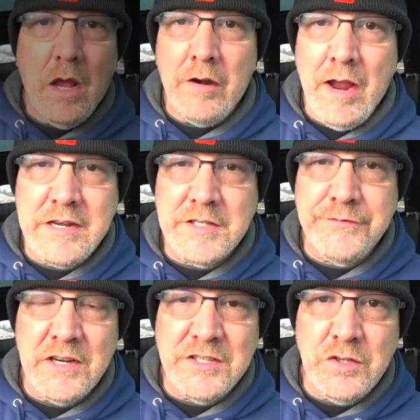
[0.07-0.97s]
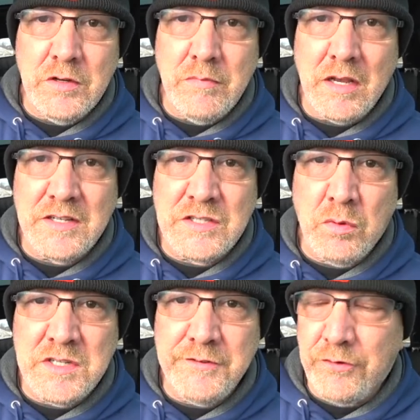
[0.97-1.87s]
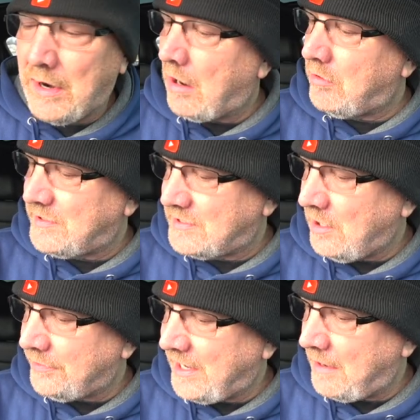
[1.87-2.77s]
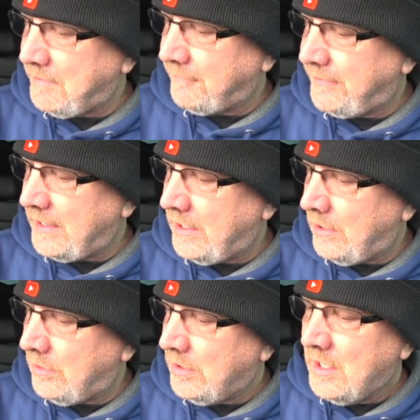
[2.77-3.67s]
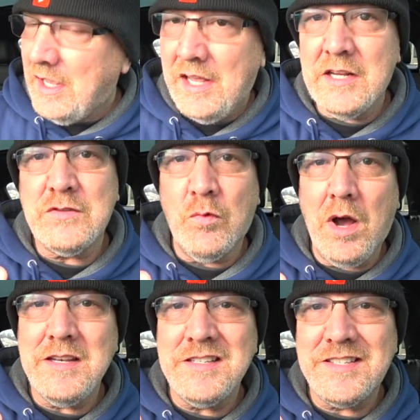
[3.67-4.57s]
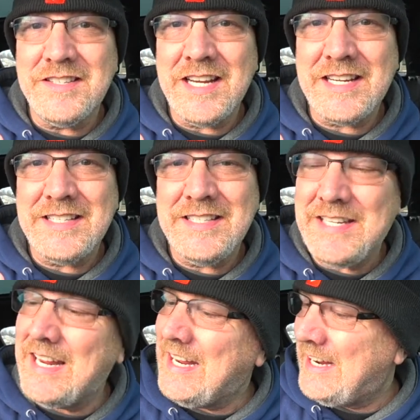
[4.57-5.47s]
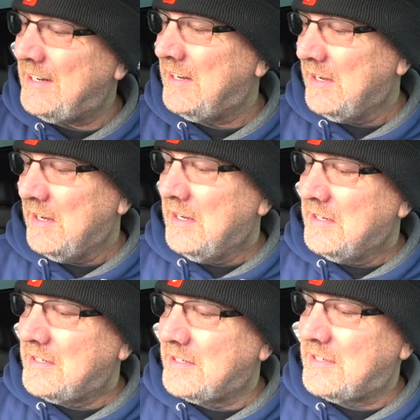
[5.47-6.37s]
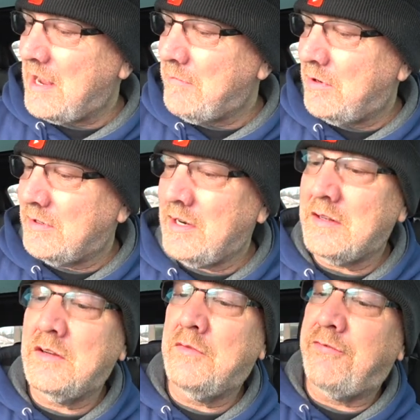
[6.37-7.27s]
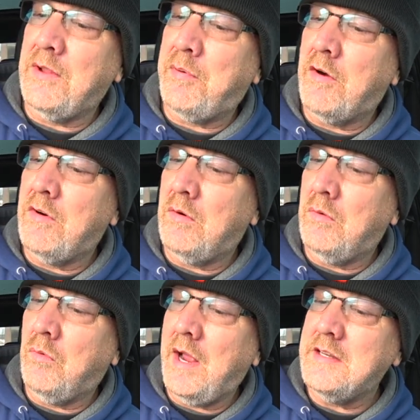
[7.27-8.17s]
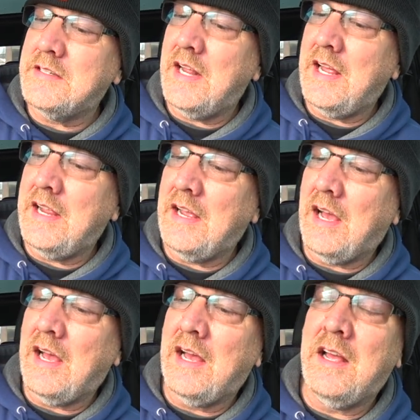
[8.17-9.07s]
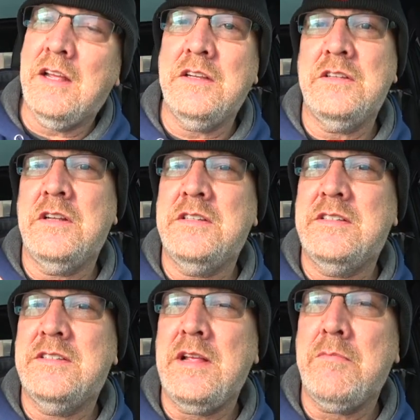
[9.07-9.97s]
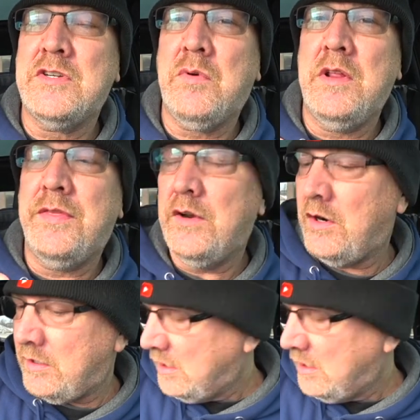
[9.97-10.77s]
All right, just finished doing my 24-hour stealth camping video. It is 1/16 December. Did it flip over? Wednesday, December 23rd.